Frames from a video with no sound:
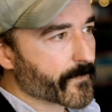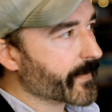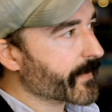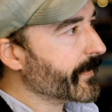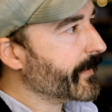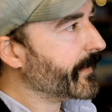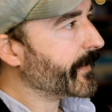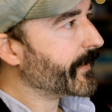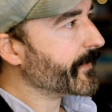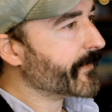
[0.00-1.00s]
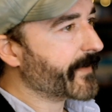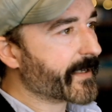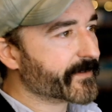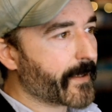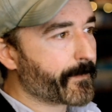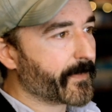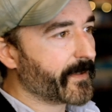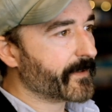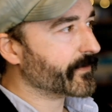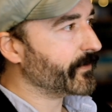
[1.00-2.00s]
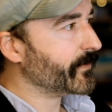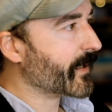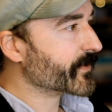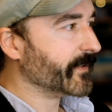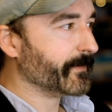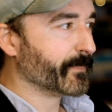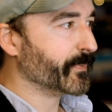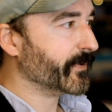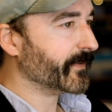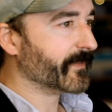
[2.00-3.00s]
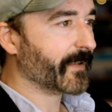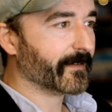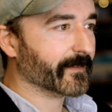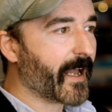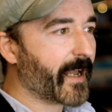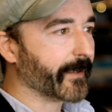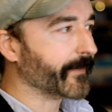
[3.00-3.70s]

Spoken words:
The next step is to actually put that line,